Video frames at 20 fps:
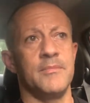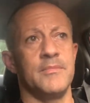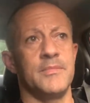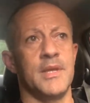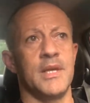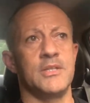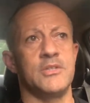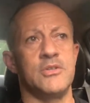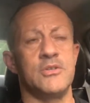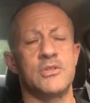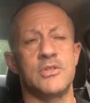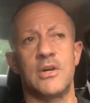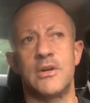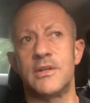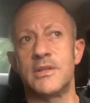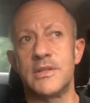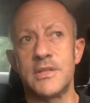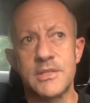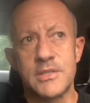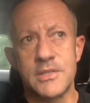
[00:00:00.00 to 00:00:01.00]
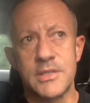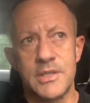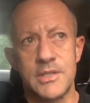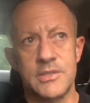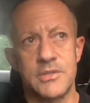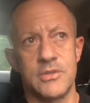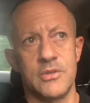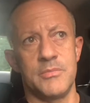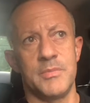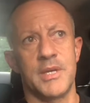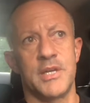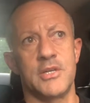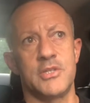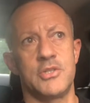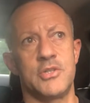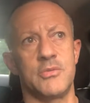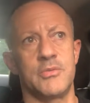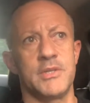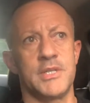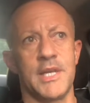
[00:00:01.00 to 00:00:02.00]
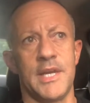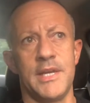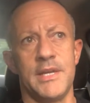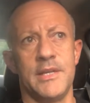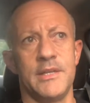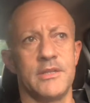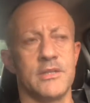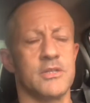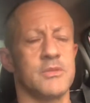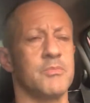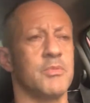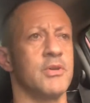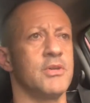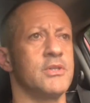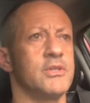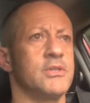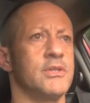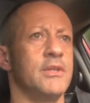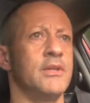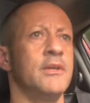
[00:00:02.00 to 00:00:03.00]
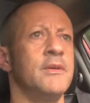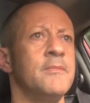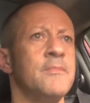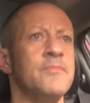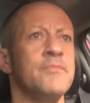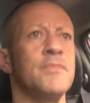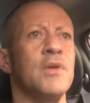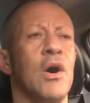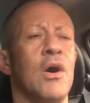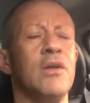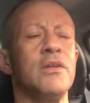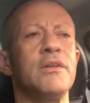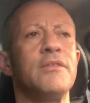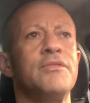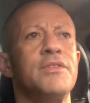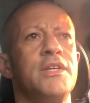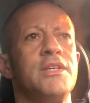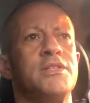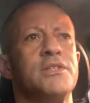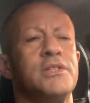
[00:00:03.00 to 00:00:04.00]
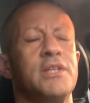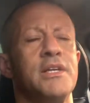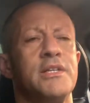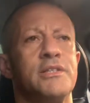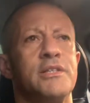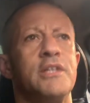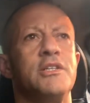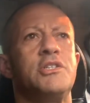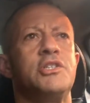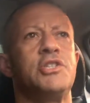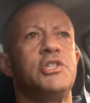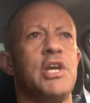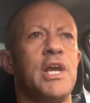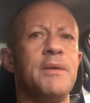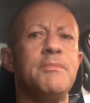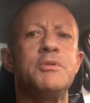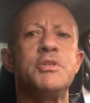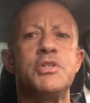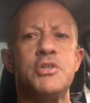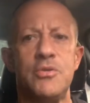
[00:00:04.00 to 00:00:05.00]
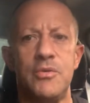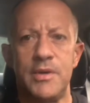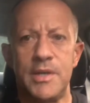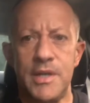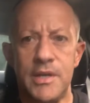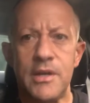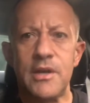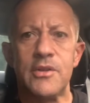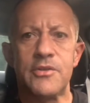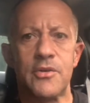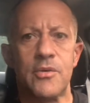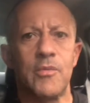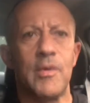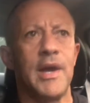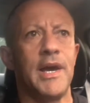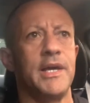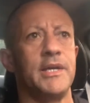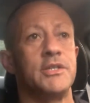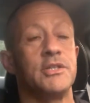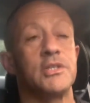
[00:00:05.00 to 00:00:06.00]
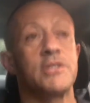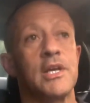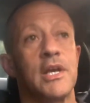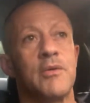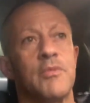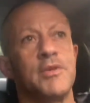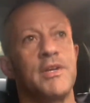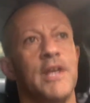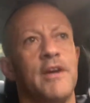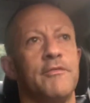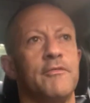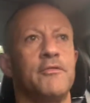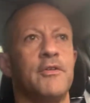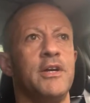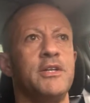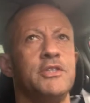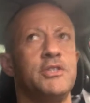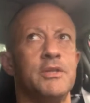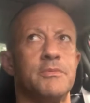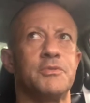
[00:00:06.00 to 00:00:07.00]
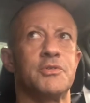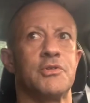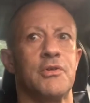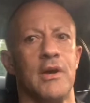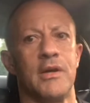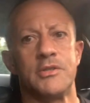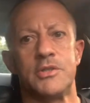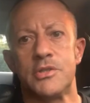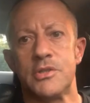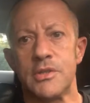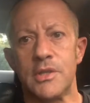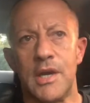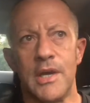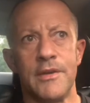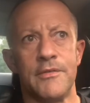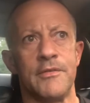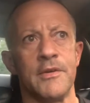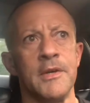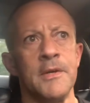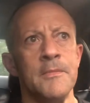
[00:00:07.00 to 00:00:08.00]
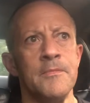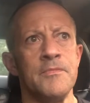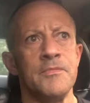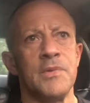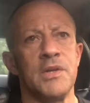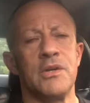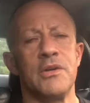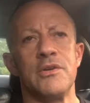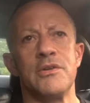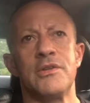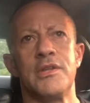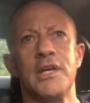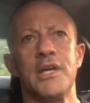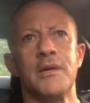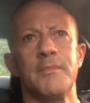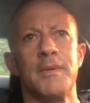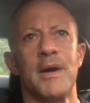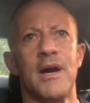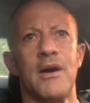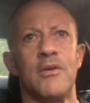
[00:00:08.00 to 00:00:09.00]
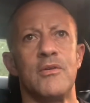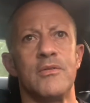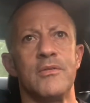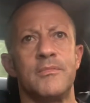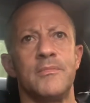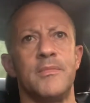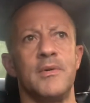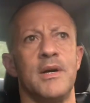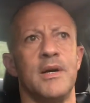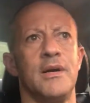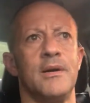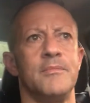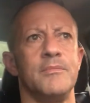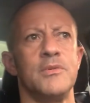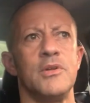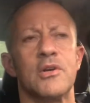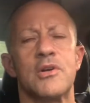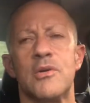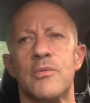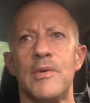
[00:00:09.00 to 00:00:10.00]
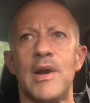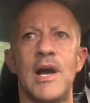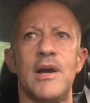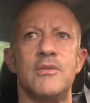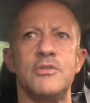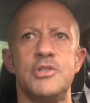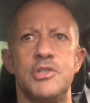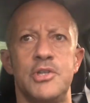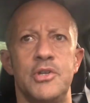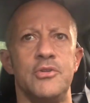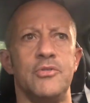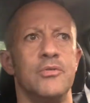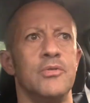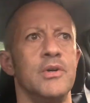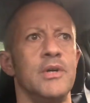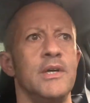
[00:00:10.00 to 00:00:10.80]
that you started listening to because you were dating this person. All of these things, it shaped you in another way. Just like when you have friendships throughout your life, you know, you think about, look around you,